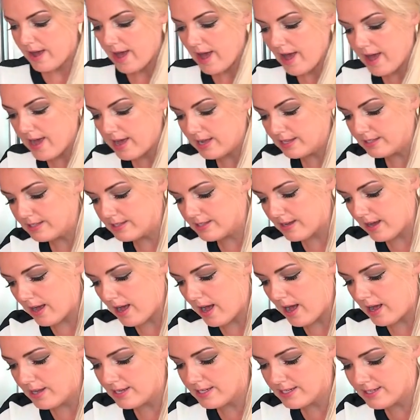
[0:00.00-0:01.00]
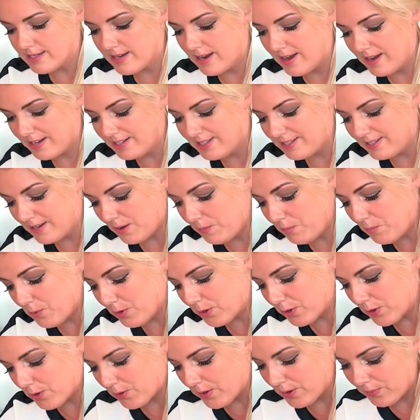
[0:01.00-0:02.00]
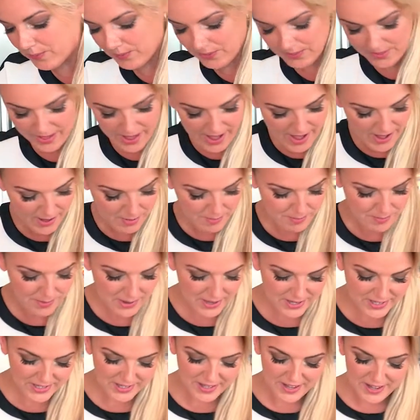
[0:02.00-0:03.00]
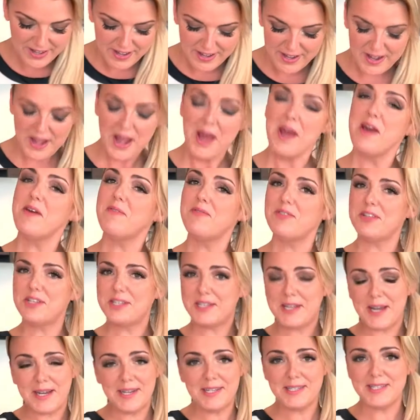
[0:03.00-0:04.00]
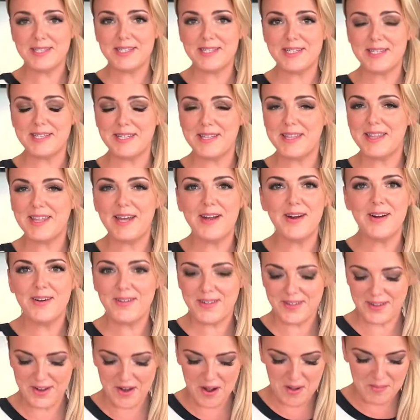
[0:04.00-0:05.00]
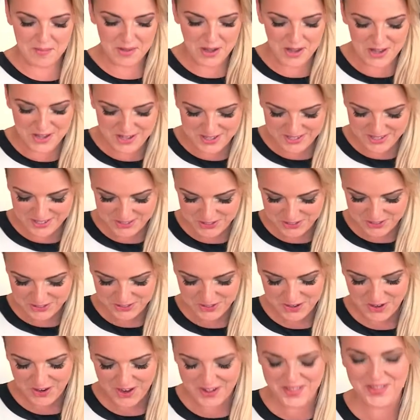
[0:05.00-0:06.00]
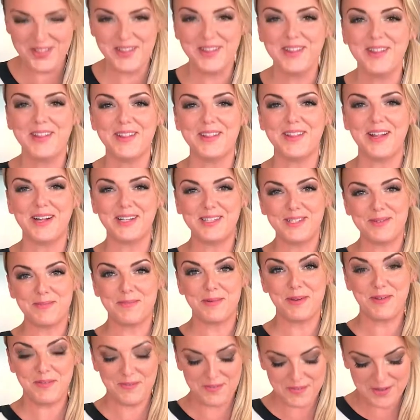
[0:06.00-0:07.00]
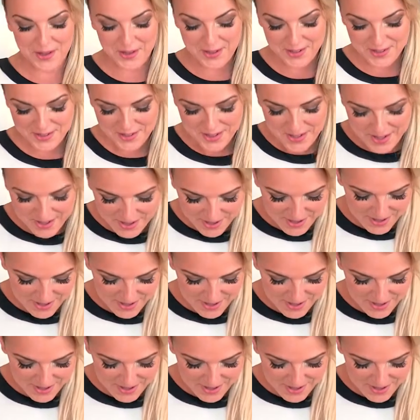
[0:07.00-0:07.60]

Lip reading: And I somewhat agree with that, but if the taste isn't there, then I'm not sure. I think that's a big fail.